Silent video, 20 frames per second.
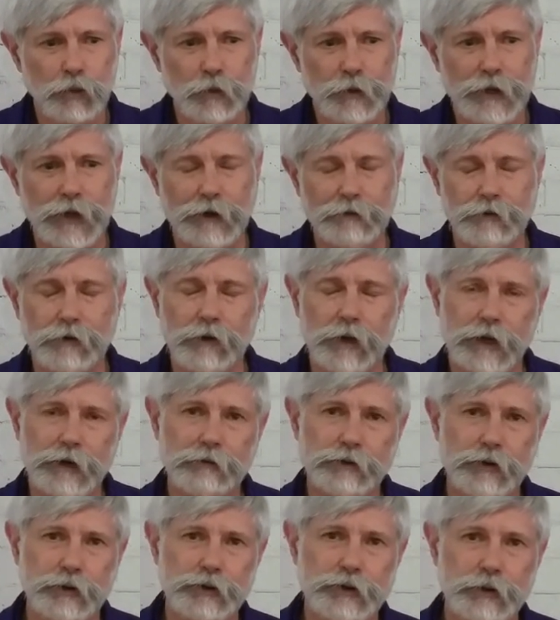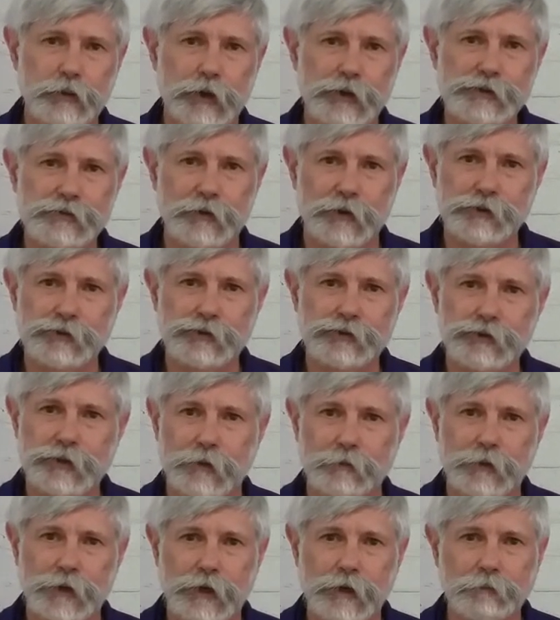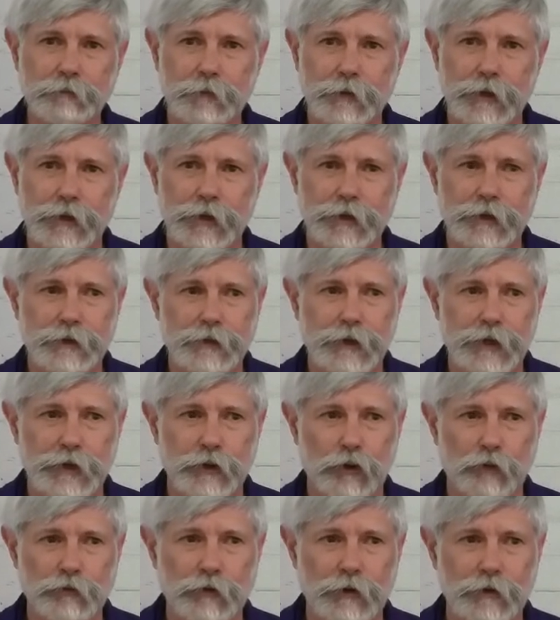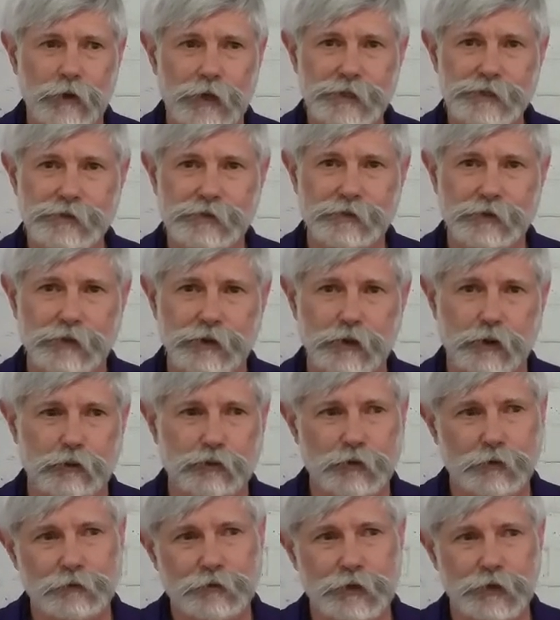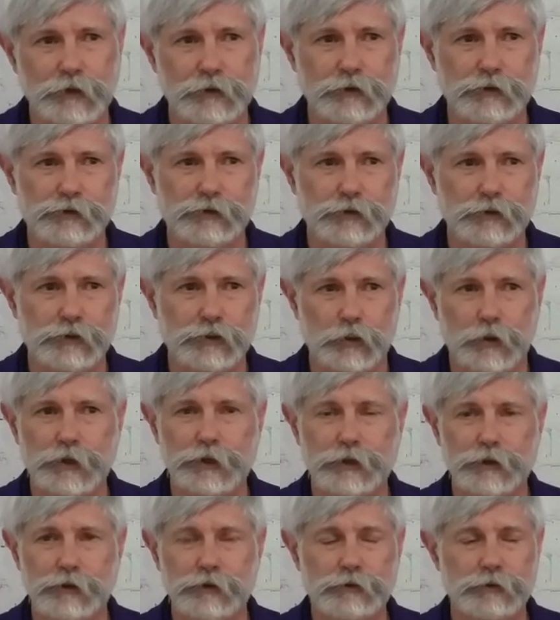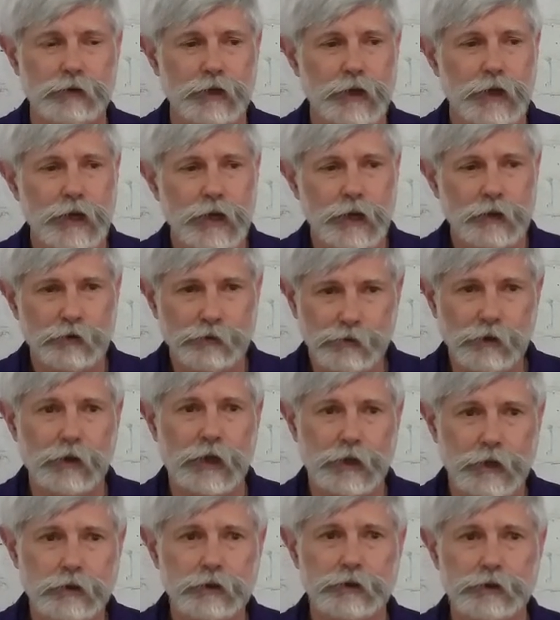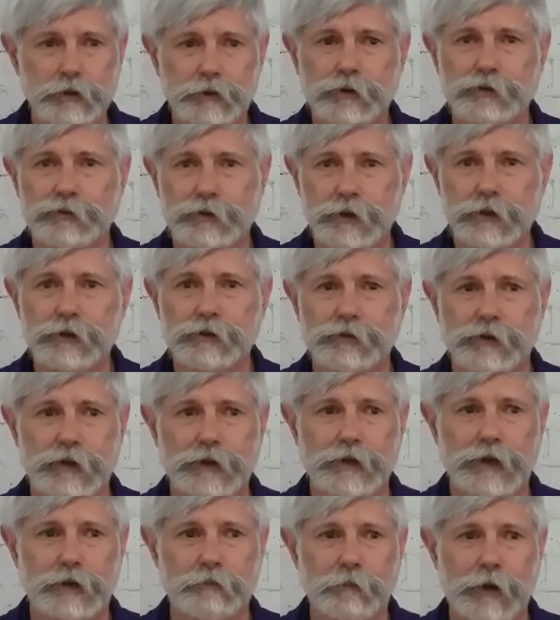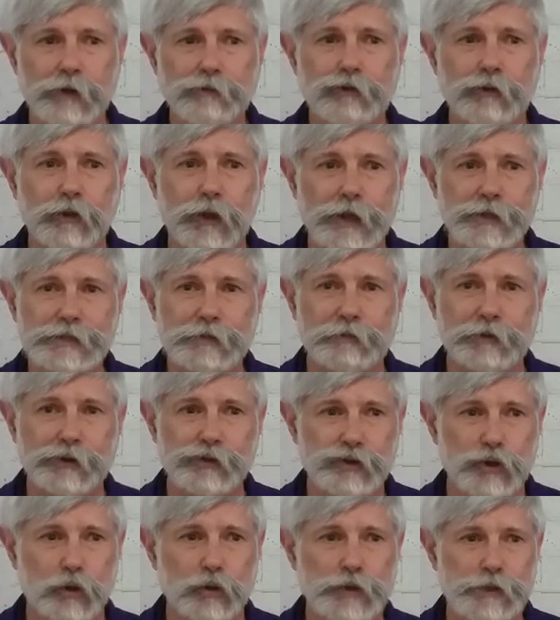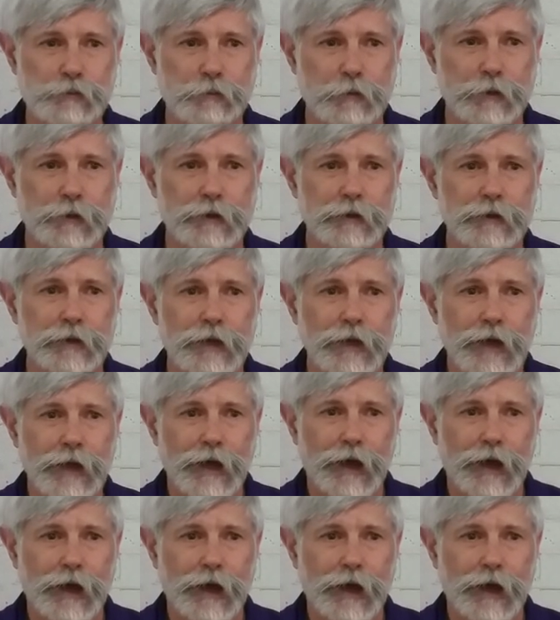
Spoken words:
we have a lot of good U.S. fencers coming up, and over the last 15 or so 20 years, there's a lot of good U.S. kids. And my philosophy has always been,